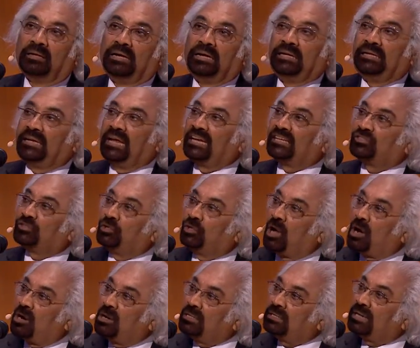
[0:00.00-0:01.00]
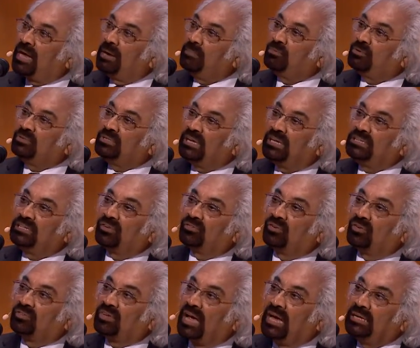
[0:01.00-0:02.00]
It takes long time to change a
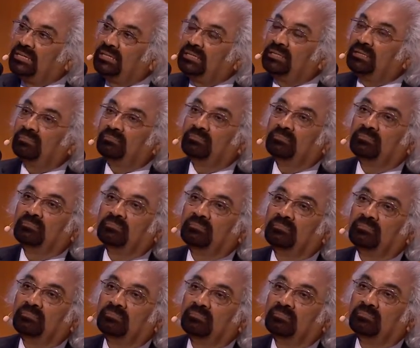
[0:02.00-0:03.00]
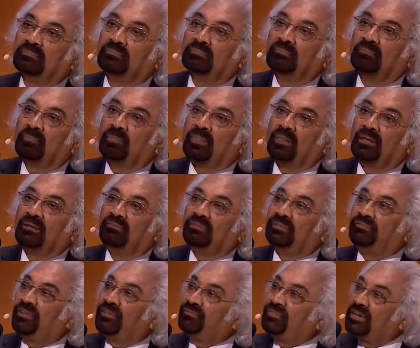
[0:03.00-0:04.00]
society
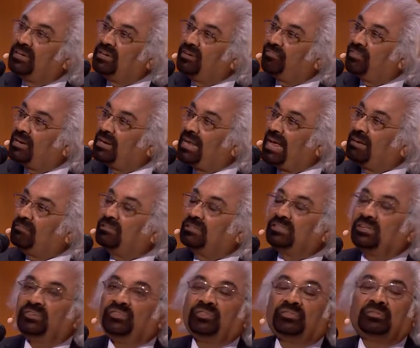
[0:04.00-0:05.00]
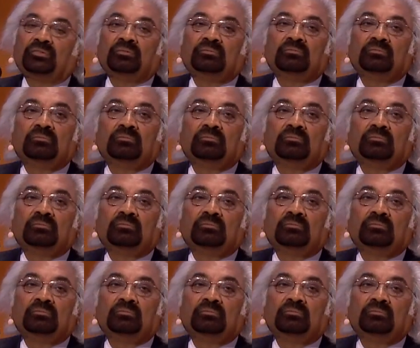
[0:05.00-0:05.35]
with fifteen different languages,